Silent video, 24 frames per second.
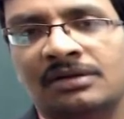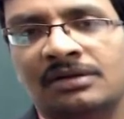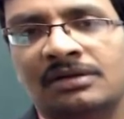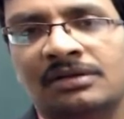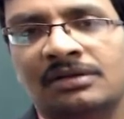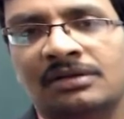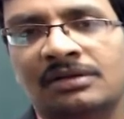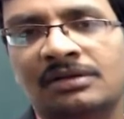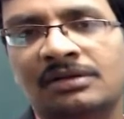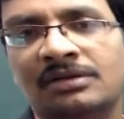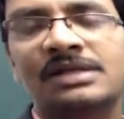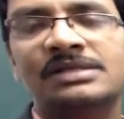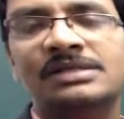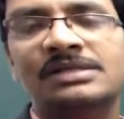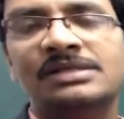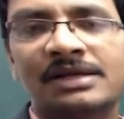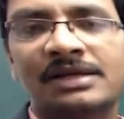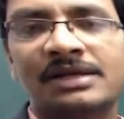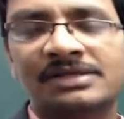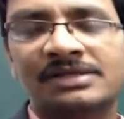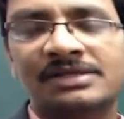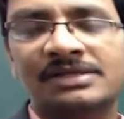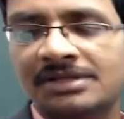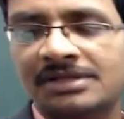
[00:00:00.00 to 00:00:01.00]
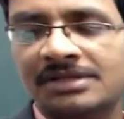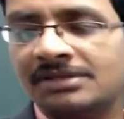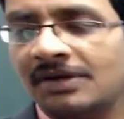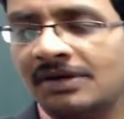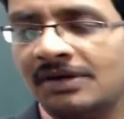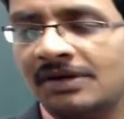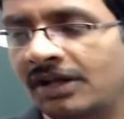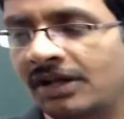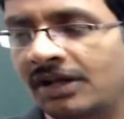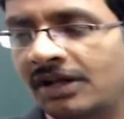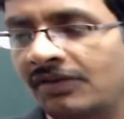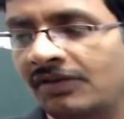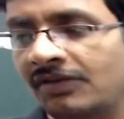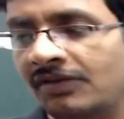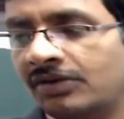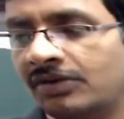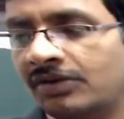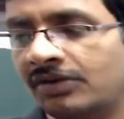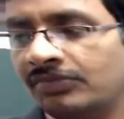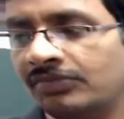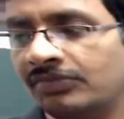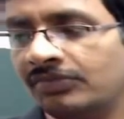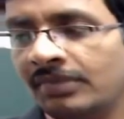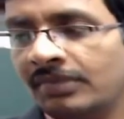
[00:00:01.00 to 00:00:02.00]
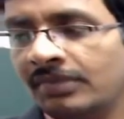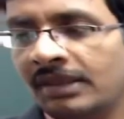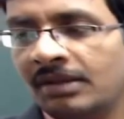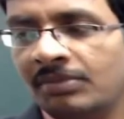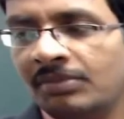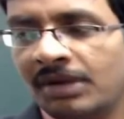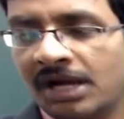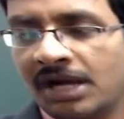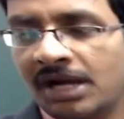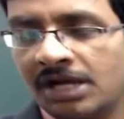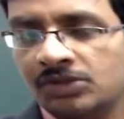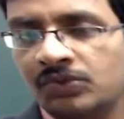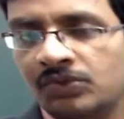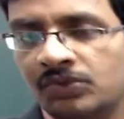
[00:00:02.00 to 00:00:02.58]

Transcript: there is an existence of derivative. Because